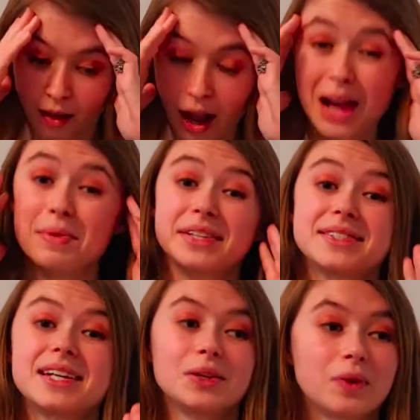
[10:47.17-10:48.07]
I
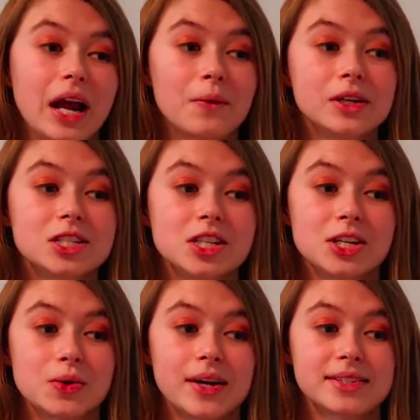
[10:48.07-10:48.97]
missed it. When I went to the
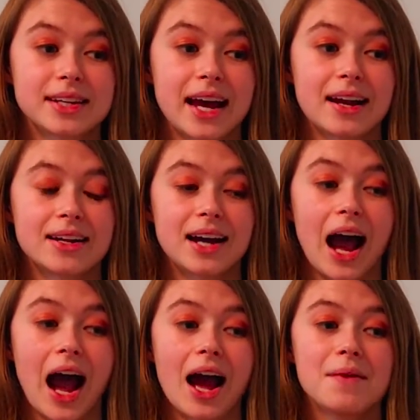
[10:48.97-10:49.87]
US and Canada,
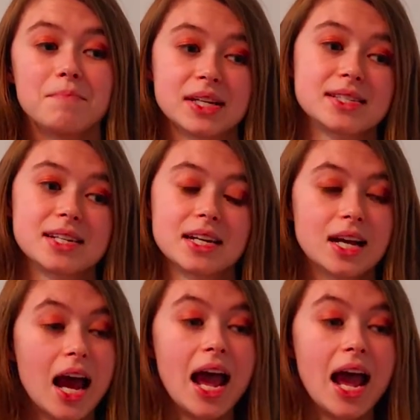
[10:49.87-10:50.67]
I missed it.